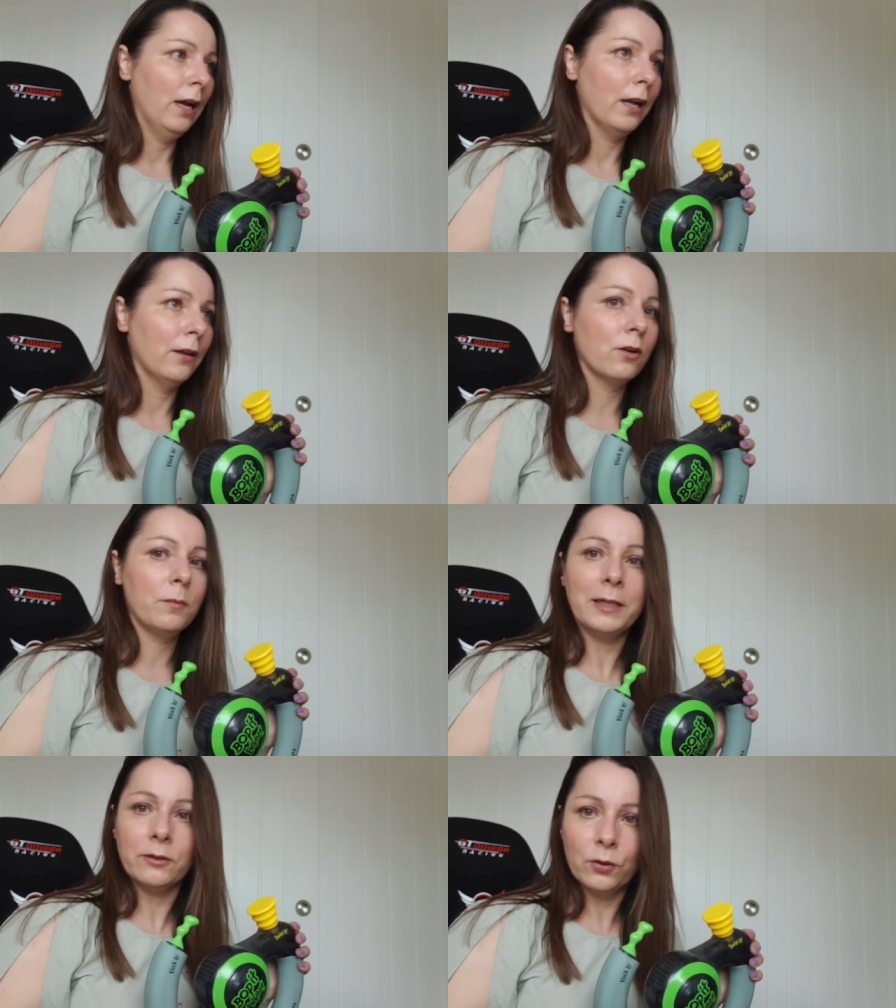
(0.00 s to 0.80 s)
and I've got
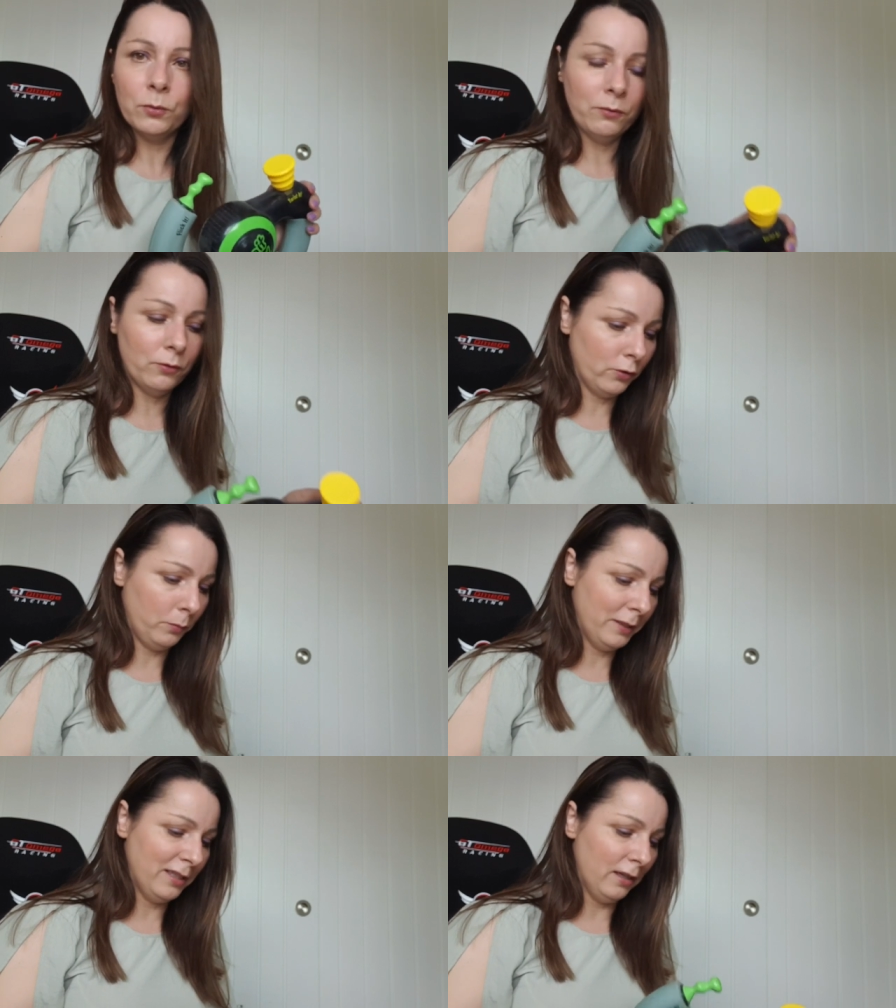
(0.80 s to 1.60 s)
about two others
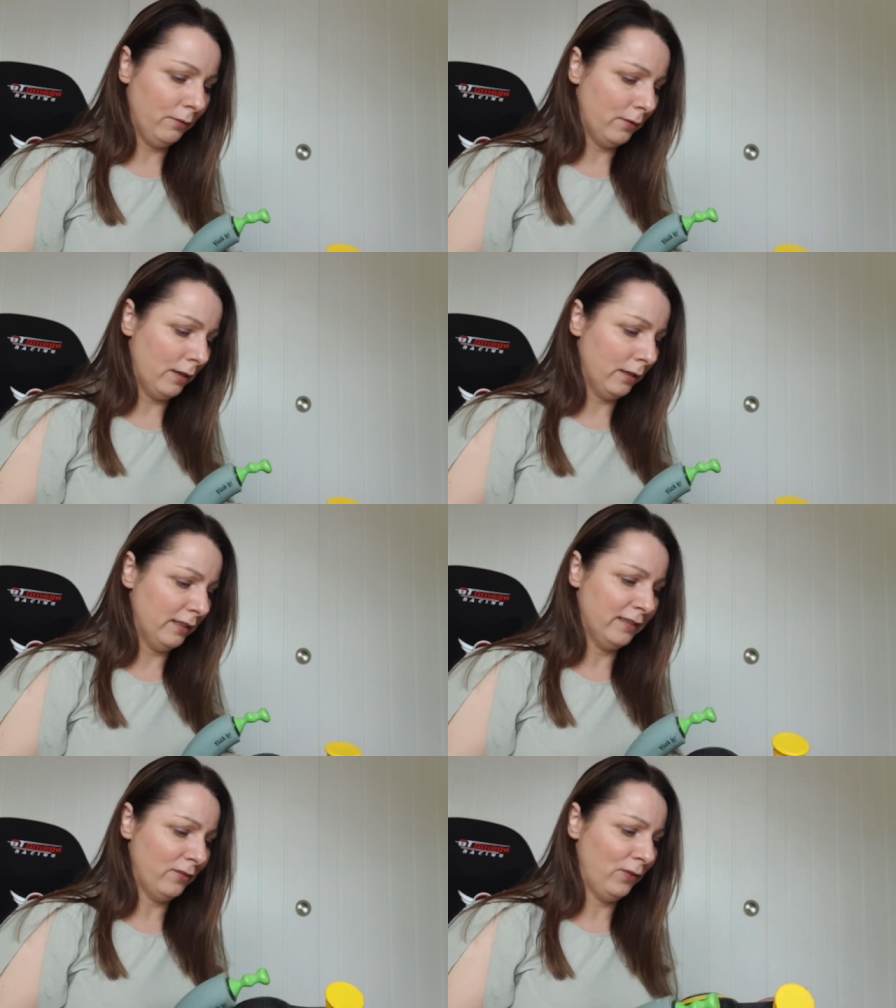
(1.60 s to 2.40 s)
up in the loft that
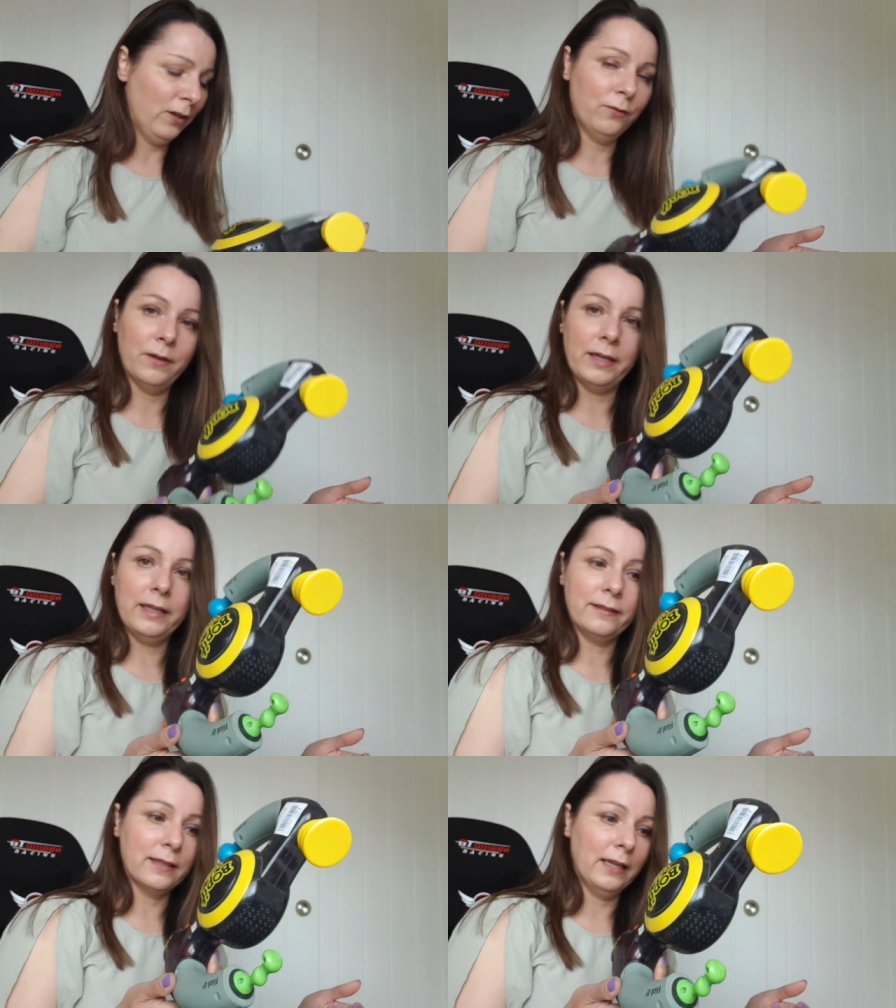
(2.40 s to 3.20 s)
it's filthy,
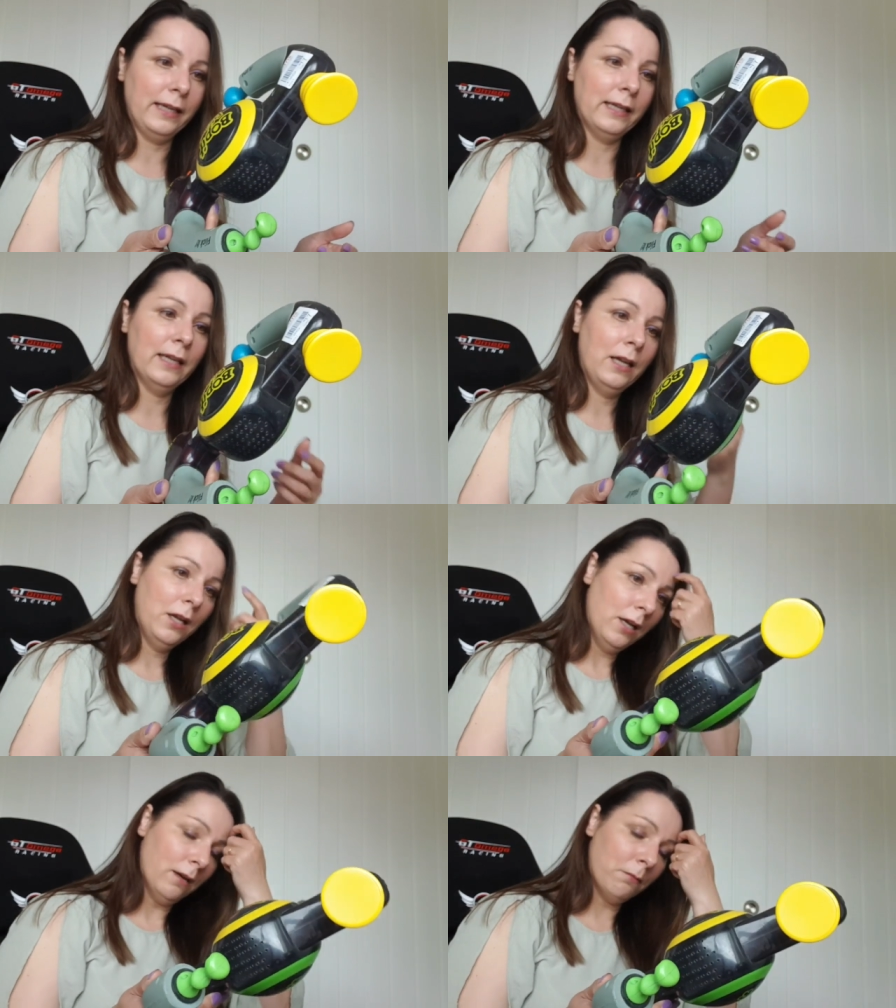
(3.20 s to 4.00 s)
need to clean.
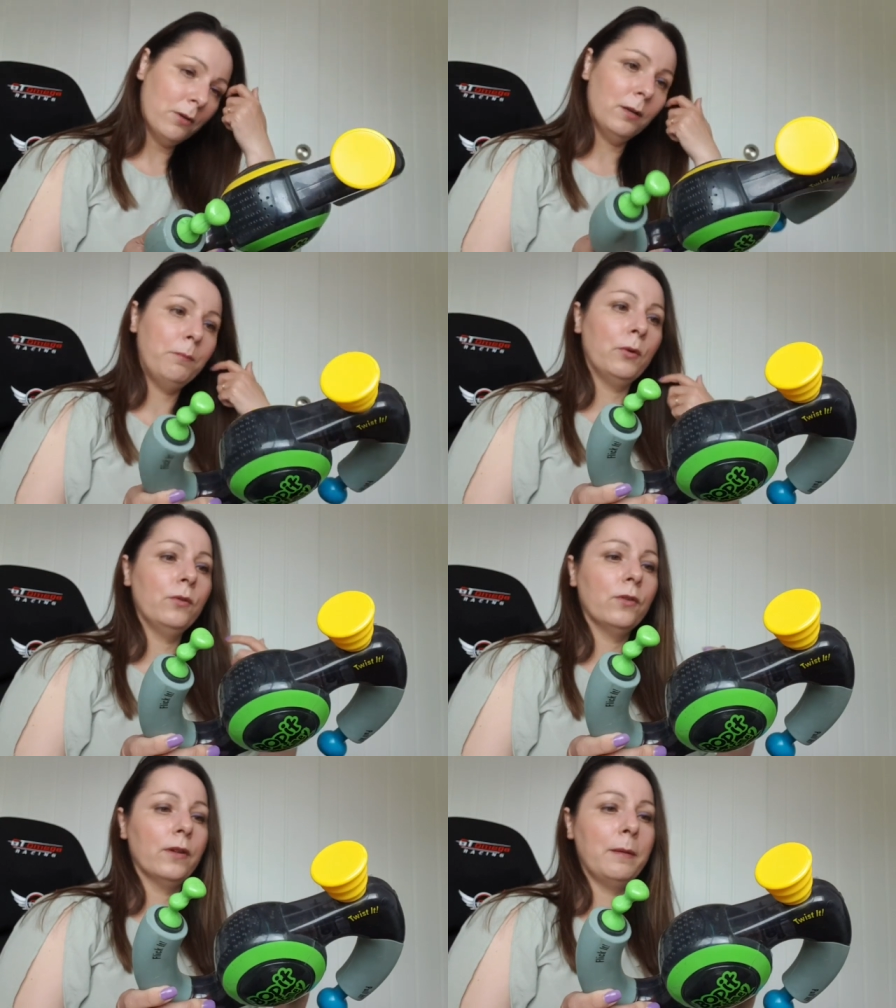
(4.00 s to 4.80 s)
I'm going to
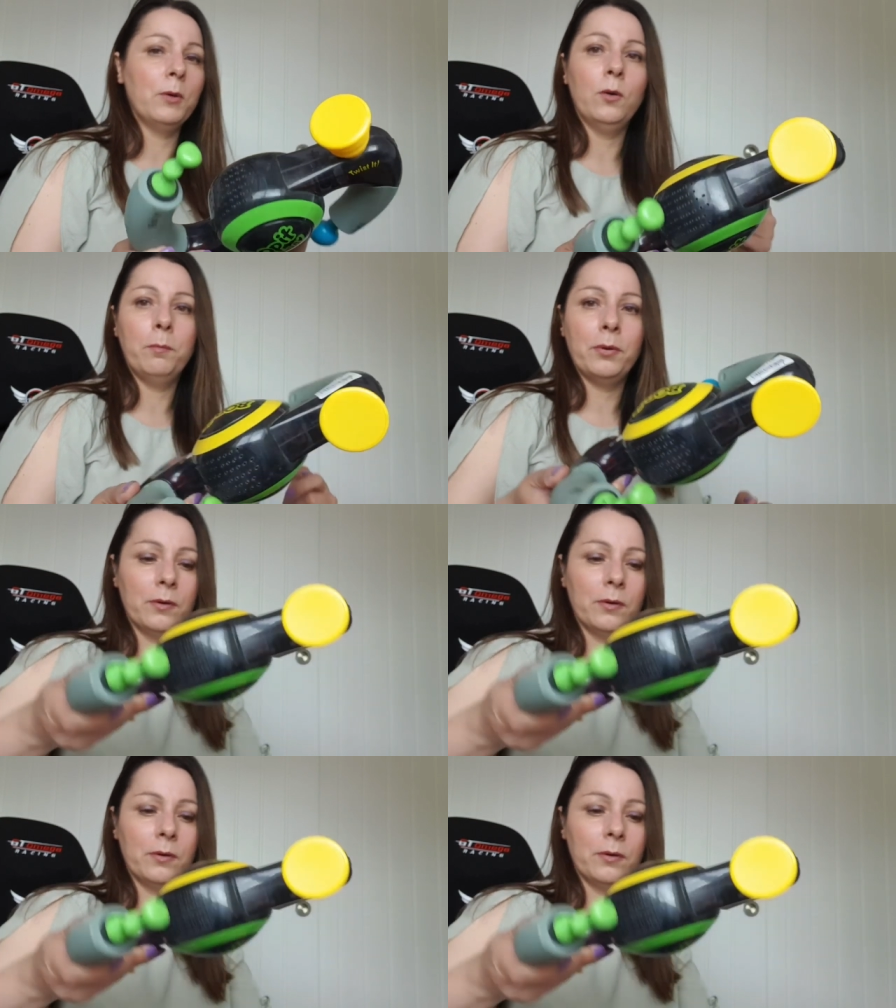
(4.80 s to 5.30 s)
bundle them up